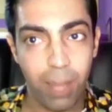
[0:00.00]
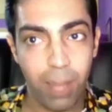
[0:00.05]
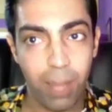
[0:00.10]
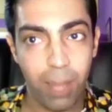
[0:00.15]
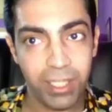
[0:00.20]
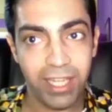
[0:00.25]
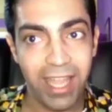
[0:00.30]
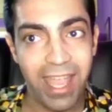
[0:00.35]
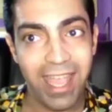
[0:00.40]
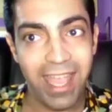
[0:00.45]
I
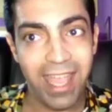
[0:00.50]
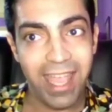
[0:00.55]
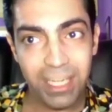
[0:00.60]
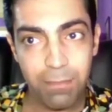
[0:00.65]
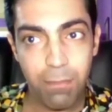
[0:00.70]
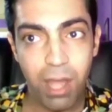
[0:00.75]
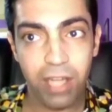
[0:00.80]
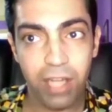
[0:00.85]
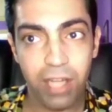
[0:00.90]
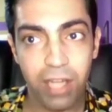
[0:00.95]
mean,
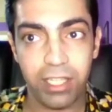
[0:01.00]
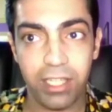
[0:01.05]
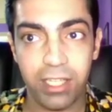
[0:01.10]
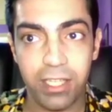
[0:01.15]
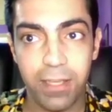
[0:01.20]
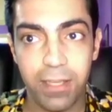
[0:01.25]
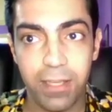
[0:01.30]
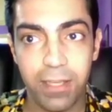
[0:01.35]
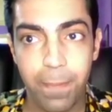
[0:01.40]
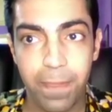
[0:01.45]
any
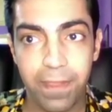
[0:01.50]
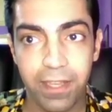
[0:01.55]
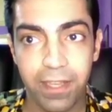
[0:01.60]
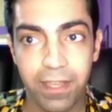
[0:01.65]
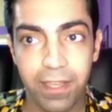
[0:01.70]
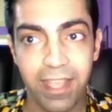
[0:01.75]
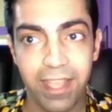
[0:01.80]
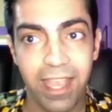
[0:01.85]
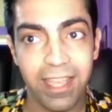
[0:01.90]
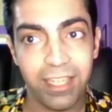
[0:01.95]
money
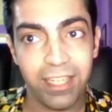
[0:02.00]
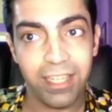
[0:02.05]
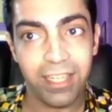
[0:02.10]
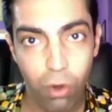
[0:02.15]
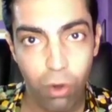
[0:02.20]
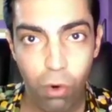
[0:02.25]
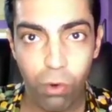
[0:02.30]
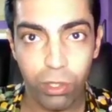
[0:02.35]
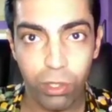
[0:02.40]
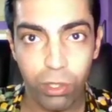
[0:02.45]
in any
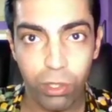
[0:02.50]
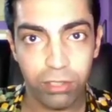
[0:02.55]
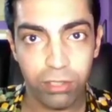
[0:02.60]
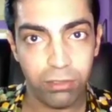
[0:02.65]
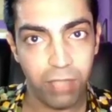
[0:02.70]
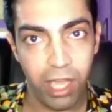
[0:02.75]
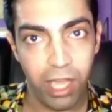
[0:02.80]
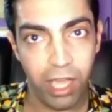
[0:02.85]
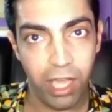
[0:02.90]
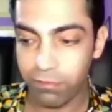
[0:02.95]

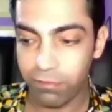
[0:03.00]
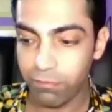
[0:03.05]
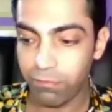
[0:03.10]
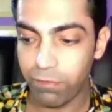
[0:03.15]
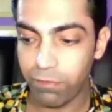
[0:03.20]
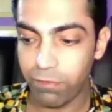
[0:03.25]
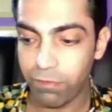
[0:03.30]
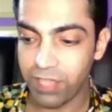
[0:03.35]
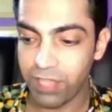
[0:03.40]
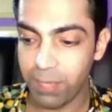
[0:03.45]
coin, like
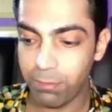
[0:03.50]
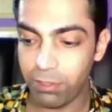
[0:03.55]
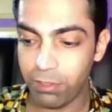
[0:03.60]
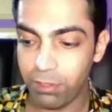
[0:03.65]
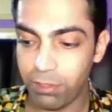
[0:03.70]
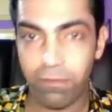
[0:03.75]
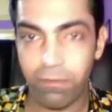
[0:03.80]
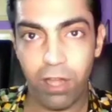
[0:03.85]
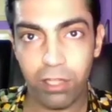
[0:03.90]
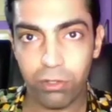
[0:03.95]
for
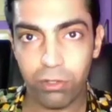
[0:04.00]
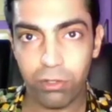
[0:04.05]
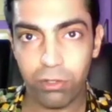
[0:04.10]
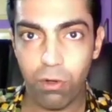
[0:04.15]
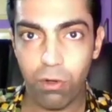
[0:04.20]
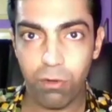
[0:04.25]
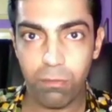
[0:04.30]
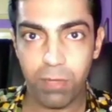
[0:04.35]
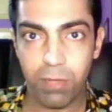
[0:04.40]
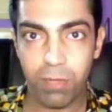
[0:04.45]
example,
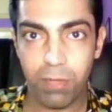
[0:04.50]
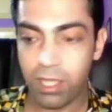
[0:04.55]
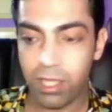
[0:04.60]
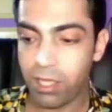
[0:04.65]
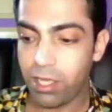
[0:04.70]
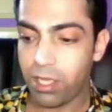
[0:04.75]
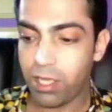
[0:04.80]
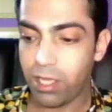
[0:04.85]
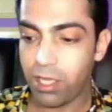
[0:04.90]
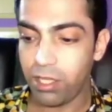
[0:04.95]
Fantom,
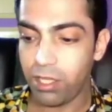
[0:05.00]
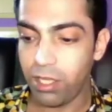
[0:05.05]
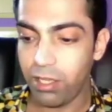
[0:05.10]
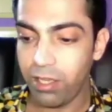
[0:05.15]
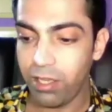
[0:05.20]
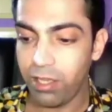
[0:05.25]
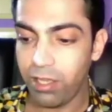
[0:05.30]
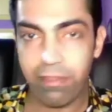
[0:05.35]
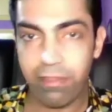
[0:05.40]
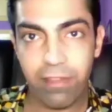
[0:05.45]

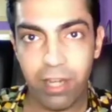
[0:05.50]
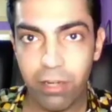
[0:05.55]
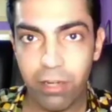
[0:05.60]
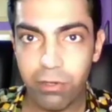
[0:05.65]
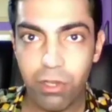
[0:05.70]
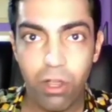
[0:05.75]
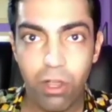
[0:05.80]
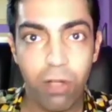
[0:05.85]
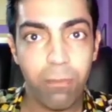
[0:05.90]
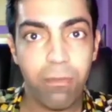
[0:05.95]
Uh,
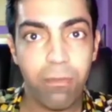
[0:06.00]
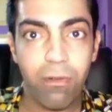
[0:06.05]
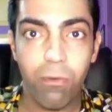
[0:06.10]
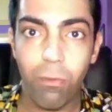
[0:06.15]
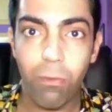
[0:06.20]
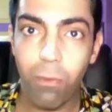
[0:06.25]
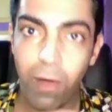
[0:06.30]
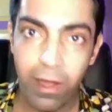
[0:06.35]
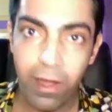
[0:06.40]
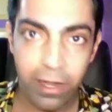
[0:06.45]
Ethereum,
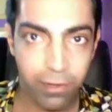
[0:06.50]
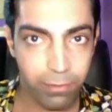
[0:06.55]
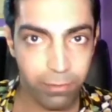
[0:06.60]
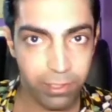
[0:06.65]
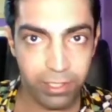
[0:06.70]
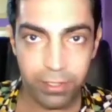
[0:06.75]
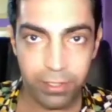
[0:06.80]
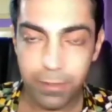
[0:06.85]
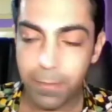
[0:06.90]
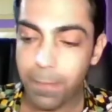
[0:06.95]

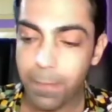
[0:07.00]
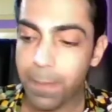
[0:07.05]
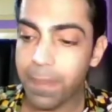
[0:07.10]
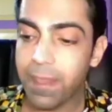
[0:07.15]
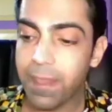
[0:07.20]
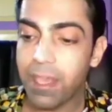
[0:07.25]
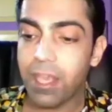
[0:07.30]
whatever.